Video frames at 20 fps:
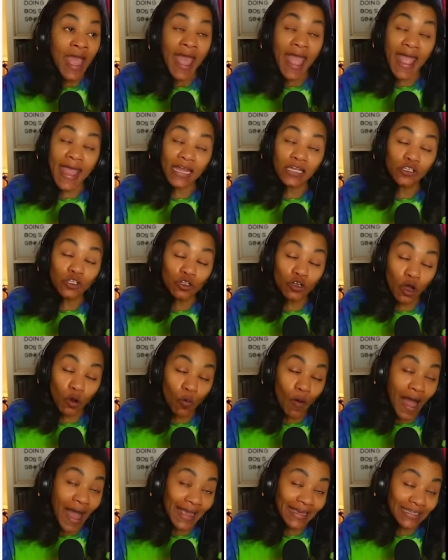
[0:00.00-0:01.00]
And you know
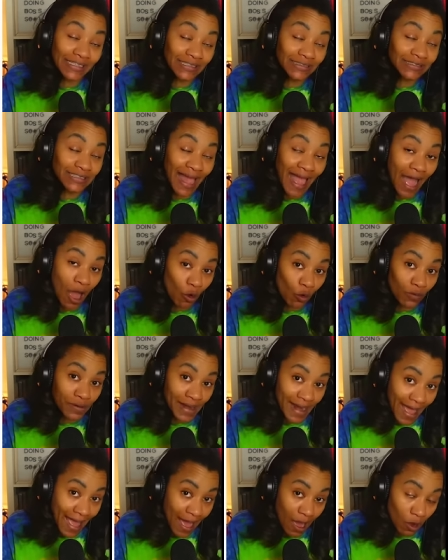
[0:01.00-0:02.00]
why he's out
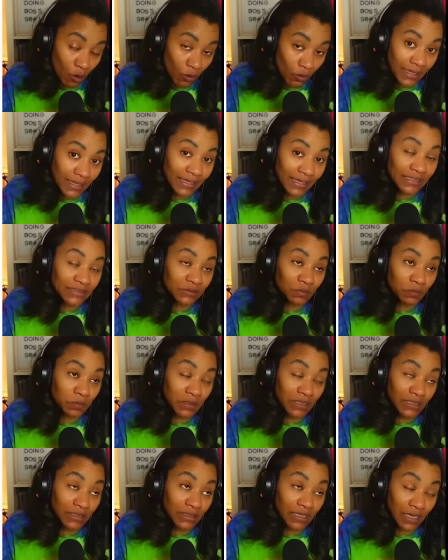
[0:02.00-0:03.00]
now? It's
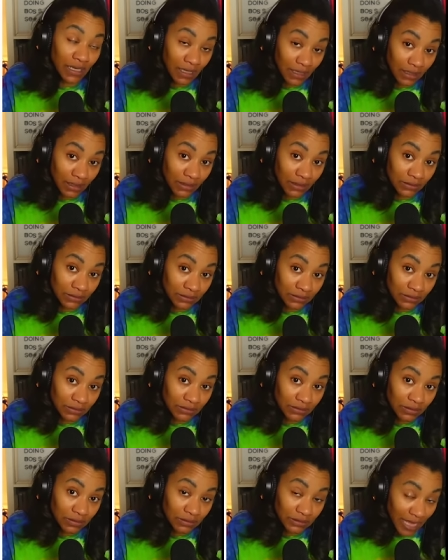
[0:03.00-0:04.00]

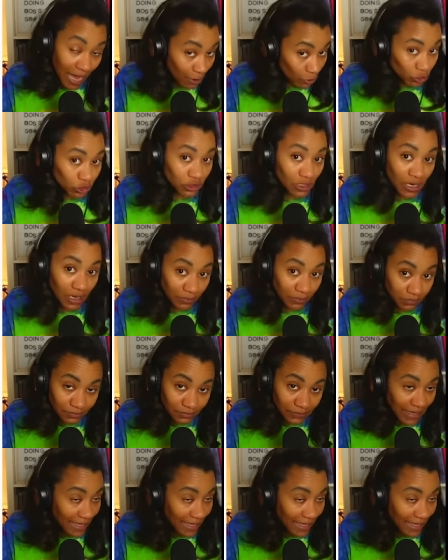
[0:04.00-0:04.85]
because Donald Trump.